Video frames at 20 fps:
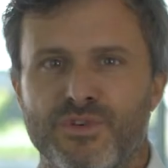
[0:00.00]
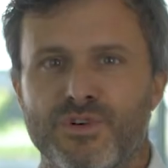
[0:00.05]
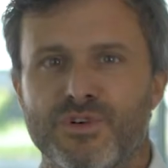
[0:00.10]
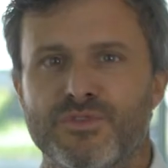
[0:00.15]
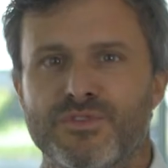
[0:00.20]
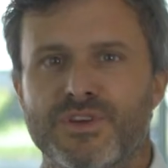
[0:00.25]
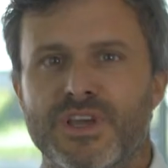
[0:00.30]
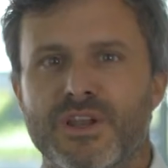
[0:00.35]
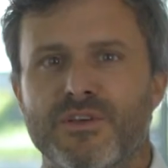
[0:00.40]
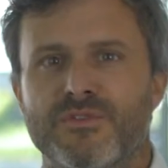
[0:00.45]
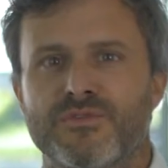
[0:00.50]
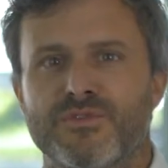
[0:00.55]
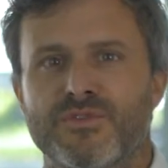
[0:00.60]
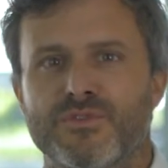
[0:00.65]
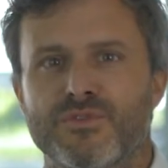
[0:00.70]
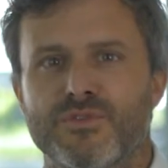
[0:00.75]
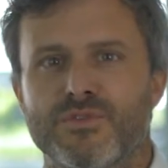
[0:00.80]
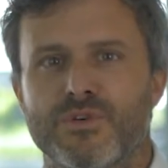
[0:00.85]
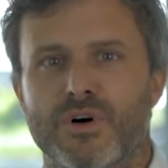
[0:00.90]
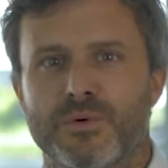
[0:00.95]
all, you get a
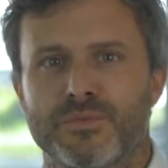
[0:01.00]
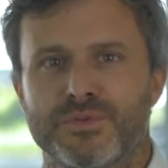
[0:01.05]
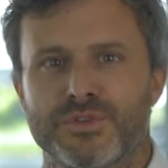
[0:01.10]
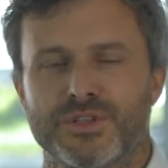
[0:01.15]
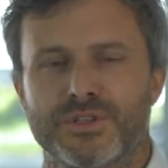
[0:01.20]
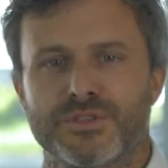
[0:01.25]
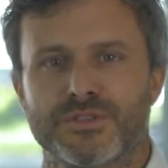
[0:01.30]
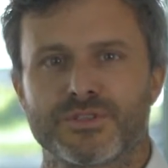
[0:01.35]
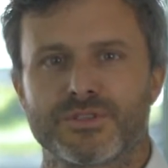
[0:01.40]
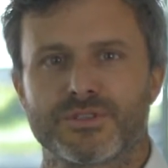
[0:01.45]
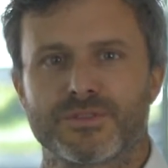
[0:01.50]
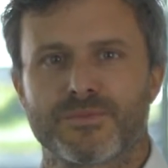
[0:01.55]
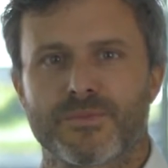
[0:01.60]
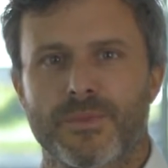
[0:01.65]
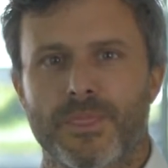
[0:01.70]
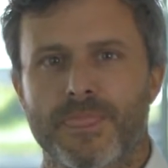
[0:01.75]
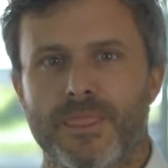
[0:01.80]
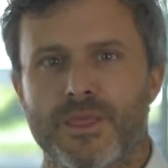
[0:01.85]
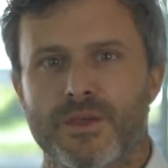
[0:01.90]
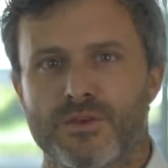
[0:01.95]
few options.
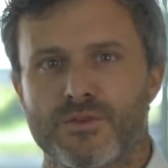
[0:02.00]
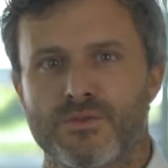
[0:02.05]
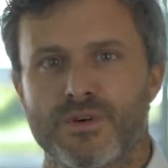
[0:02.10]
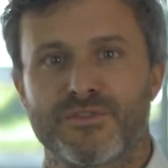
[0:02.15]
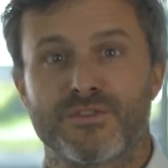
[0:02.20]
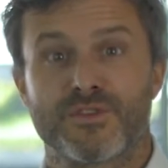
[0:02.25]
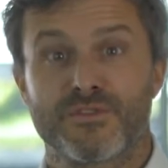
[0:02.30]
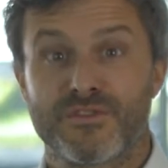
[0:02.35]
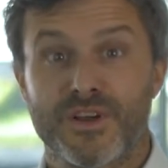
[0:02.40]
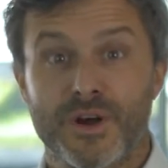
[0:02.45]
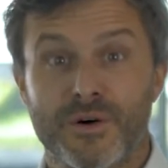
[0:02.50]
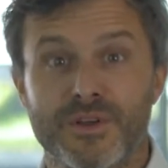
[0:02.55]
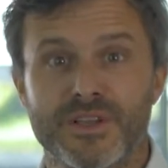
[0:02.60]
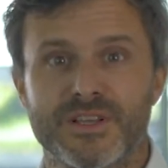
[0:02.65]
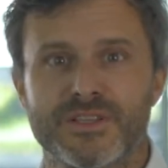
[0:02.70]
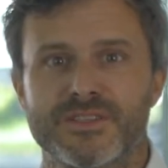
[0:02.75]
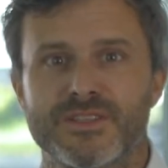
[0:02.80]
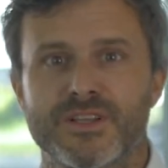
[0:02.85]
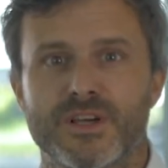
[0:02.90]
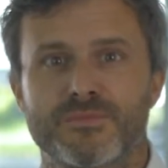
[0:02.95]
You have the very
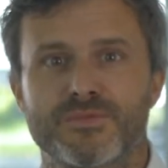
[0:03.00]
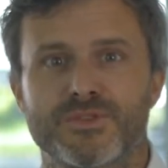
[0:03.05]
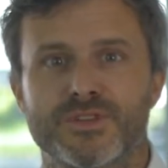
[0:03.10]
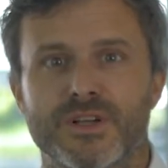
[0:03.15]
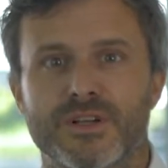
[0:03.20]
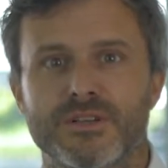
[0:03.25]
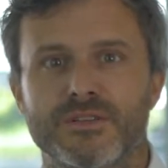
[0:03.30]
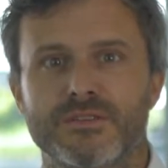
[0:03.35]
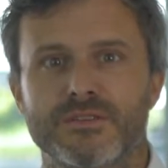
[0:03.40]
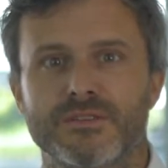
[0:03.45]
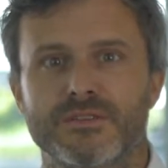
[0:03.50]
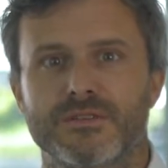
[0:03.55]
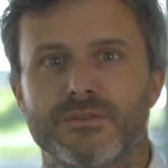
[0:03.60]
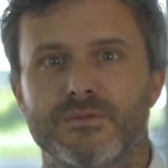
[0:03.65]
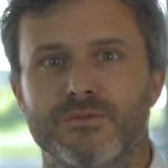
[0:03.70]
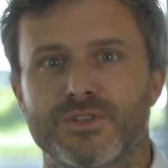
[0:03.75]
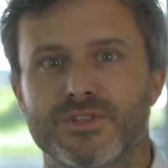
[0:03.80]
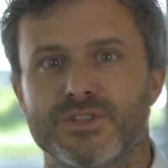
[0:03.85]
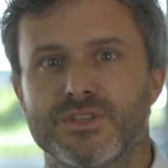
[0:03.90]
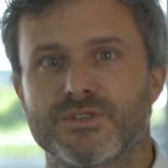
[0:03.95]
easy option,
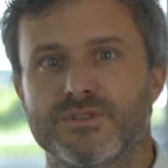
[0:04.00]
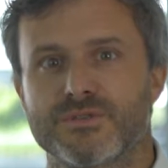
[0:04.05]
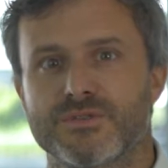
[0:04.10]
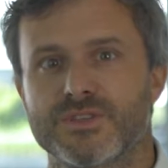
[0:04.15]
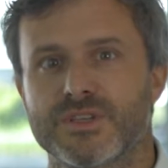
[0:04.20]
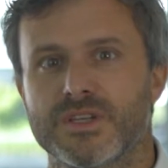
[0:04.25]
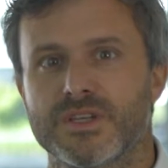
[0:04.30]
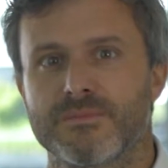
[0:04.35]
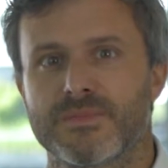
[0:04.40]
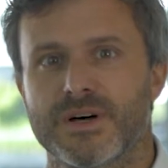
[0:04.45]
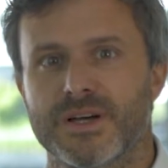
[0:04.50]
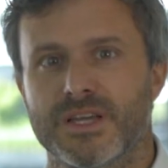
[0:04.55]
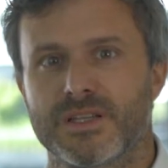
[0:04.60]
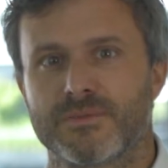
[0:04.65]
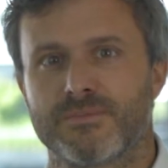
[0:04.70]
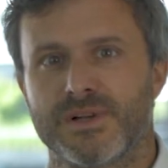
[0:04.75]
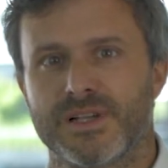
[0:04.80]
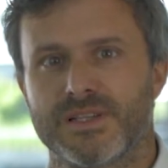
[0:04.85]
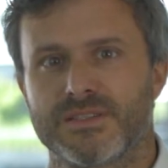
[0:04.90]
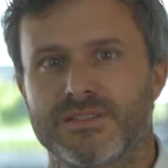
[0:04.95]
which is using
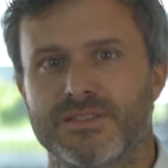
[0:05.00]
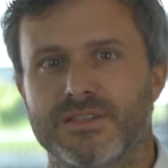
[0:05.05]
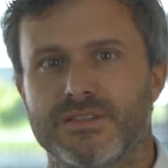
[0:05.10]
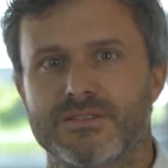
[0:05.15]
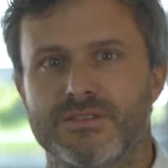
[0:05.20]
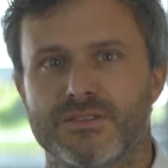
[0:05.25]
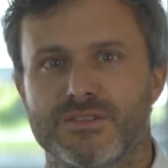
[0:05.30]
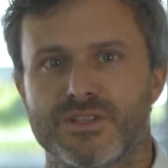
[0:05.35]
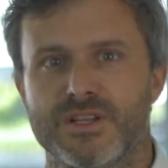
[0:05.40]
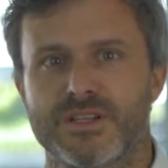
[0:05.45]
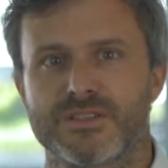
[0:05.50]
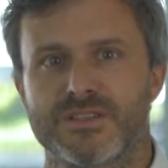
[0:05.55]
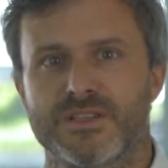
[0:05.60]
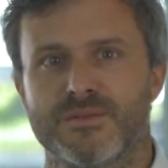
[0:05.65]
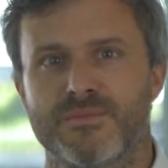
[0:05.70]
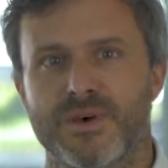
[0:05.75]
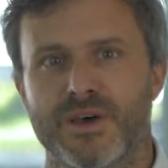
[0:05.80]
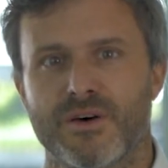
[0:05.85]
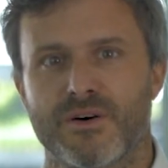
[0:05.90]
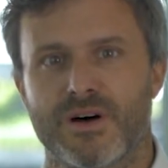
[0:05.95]
marketplaces such as
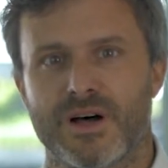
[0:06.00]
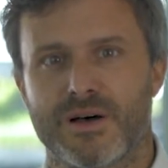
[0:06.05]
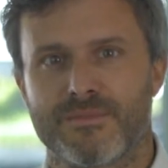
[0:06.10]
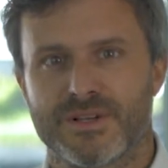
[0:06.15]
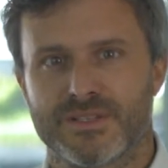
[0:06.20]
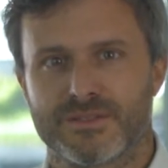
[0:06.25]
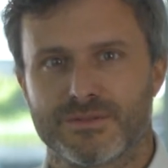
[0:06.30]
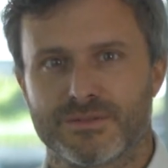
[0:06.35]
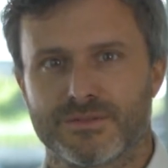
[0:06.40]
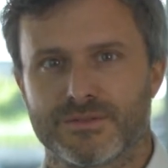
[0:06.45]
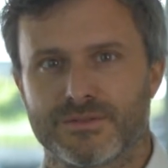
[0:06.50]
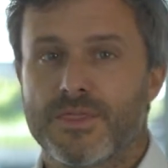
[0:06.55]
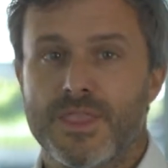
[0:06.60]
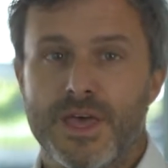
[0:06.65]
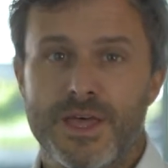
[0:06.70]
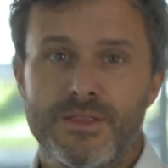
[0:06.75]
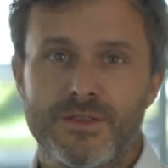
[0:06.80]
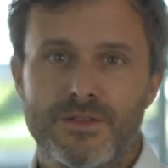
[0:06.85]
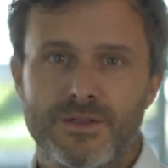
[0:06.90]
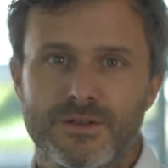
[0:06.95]
eBay or Amazon.
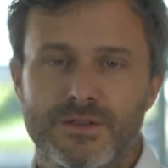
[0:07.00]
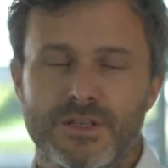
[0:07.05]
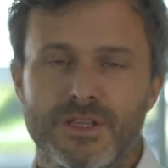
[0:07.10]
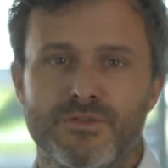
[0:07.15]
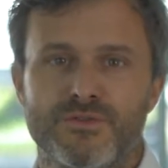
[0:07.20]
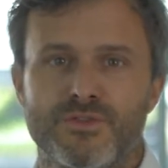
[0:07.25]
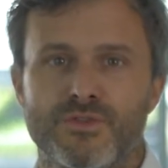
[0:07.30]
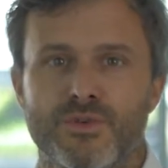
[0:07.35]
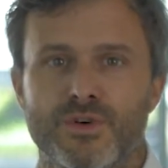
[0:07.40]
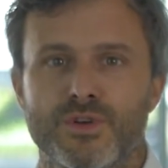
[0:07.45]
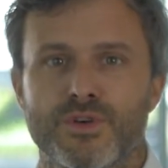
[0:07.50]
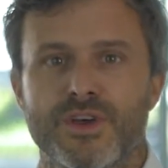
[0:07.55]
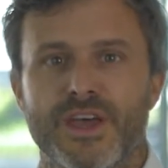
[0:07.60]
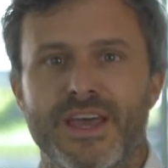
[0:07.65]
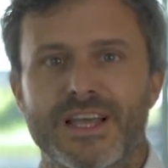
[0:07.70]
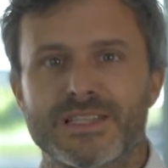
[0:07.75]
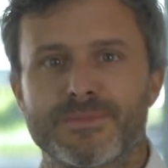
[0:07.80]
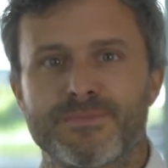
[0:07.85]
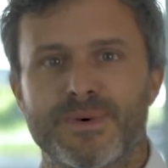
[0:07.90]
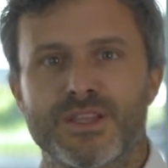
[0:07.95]
Then, if you want to
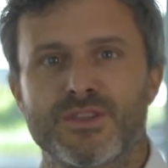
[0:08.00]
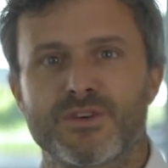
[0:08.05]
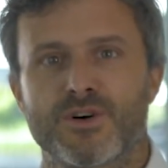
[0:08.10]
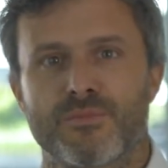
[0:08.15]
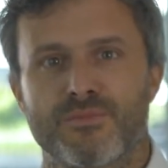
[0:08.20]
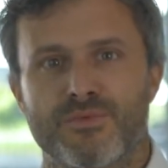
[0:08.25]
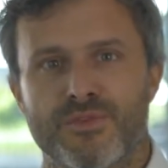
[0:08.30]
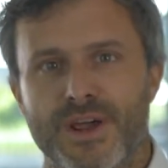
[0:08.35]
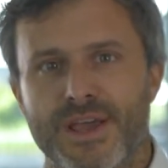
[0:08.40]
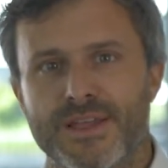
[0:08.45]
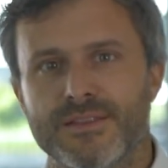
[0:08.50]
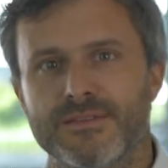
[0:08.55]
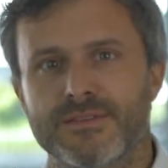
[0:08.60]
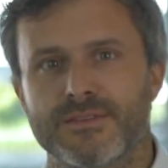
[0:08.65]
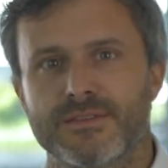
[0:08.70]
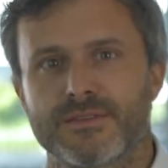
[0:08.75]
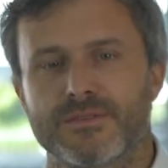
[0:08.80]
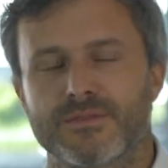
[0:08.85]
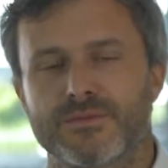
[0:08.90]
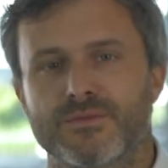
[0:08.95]
expand your brand,
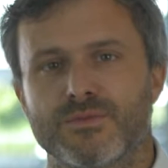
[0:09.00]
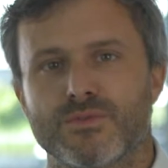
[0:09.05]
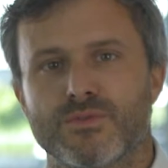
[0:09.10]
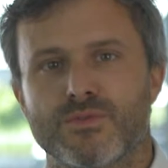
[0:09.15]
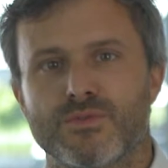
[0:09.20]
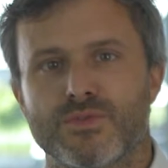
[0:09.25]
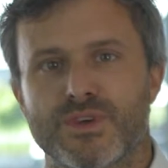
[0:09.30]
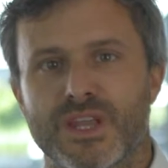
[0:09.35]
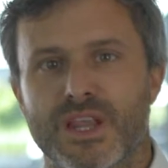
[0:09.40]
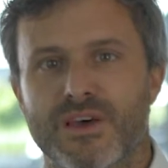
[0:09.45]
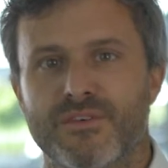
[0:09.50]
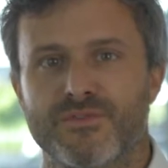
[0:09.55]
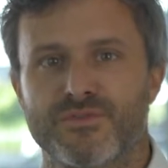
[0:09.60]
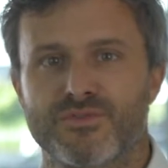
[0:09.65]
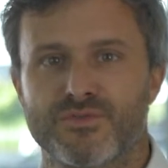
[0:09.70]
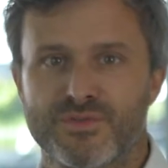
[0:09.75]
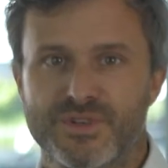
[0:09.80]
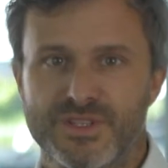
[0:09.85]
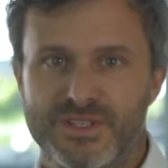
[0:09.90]
you can have three